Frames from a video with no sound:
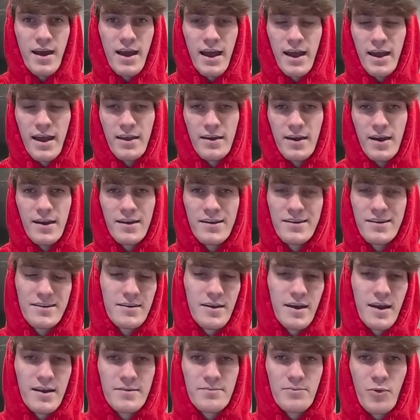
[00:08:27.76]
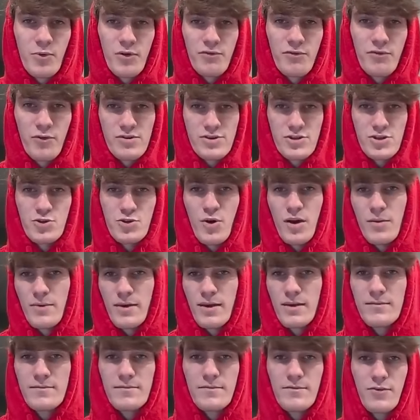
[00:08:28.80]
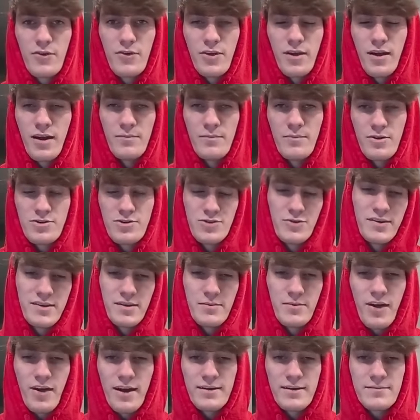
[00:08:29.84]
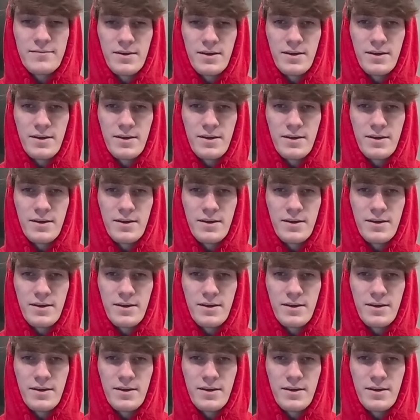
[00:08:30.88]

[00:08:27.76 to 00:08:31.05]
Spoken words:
and it's more for enjoyment for the emotional stimuli.